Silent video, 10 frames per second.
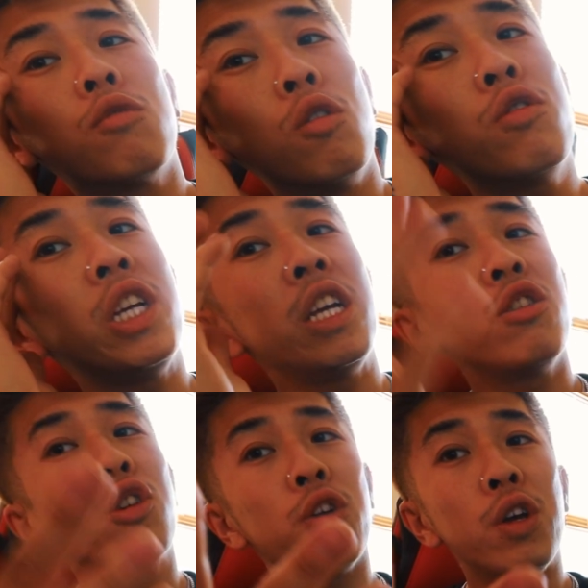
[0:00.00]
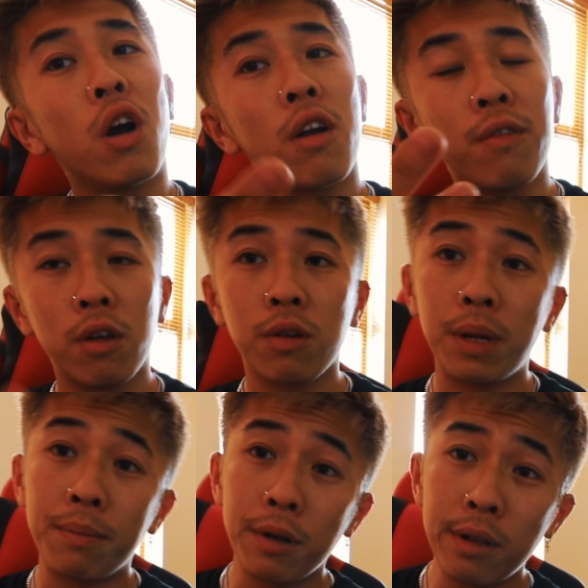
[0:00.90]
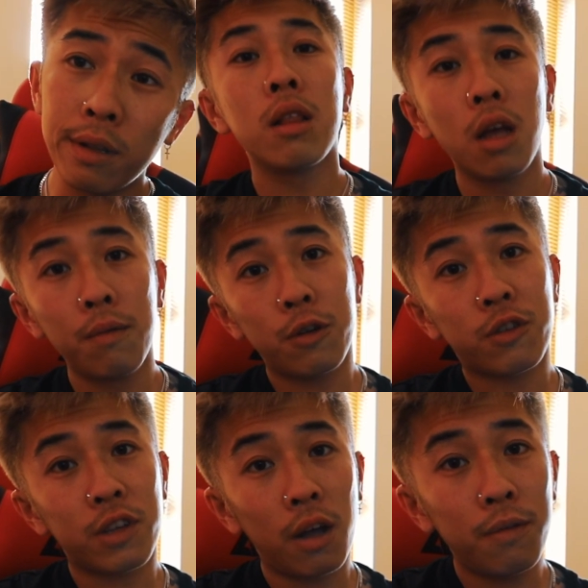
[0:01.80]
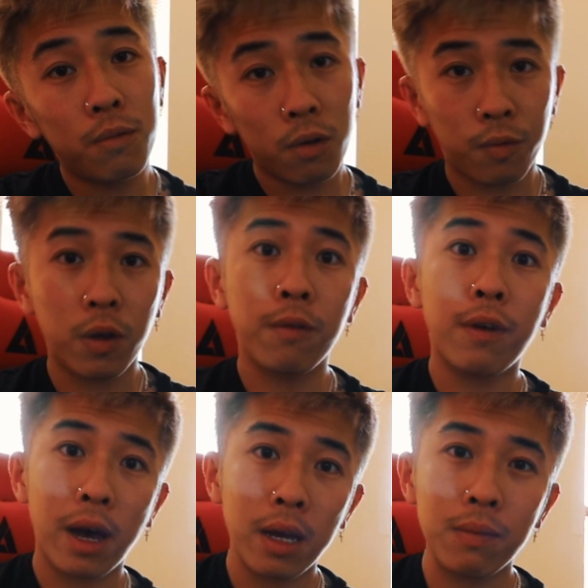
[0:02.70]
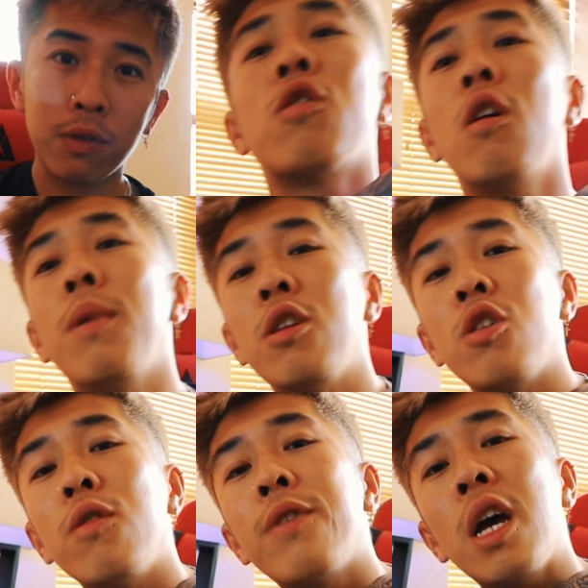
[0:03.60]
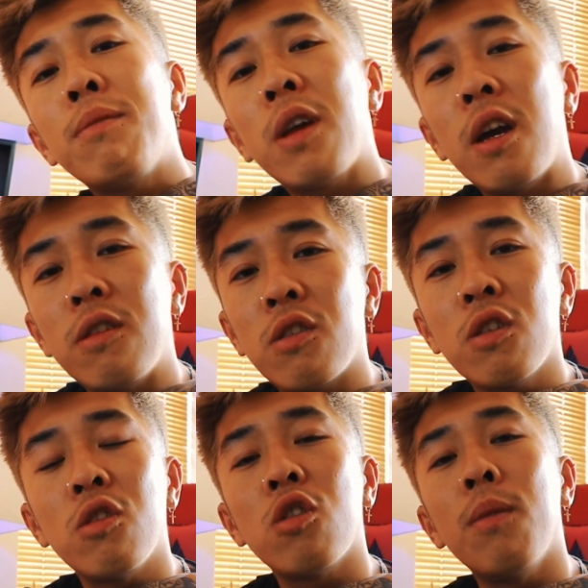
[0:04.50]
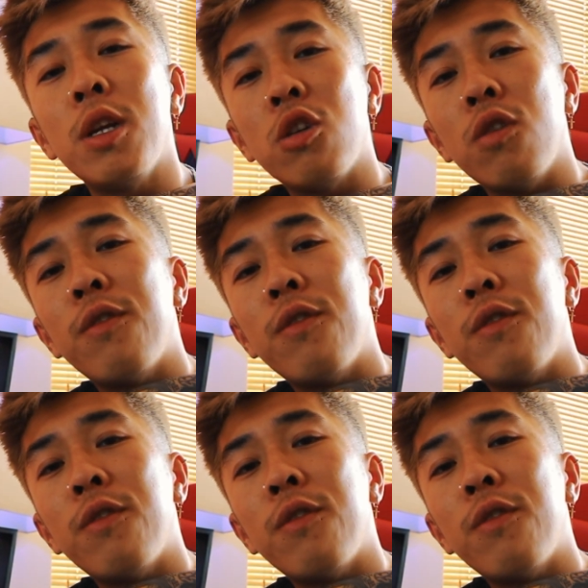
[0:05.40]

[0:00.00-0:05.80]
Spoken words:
Don't change who you are for other people. Love yourself with good vibes. all about the good vibes, guys. It's all about the good